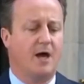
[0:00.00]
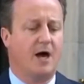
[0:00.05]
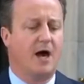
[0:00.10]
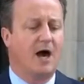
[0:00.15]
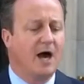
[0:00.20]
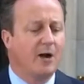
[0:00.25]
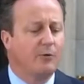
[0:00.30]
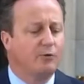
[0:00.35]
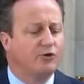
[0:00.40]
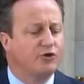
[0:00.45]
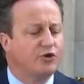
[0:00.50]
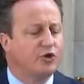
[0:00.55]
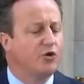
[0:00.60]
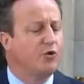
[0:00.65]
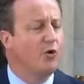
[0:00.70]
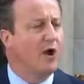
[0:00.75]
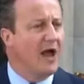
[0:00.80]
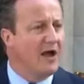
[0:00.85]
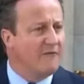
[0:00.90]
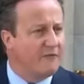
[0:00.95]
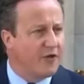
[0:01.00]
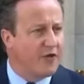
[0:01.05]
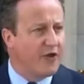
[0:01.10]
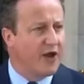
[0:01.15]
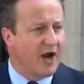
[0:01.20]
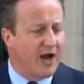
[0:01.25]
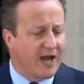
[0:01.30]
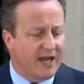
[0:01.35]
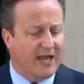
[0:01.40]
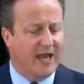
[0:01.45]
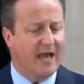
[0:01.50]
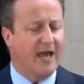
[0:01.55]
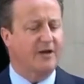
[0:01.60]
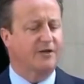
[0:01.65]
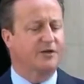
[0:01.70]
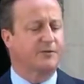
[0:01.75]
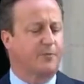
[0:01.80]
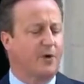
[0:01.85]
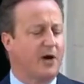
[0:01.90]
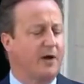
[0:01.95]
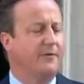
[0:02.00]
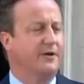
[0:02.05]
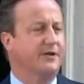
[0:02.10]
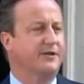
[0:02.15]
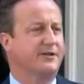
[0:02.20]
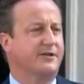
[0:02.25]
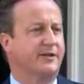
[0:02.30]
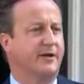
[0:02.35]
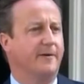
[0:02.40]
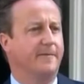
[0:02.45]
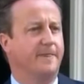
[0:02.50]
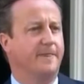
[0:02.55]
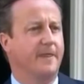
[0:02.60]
I will do everything I can as Prime Minister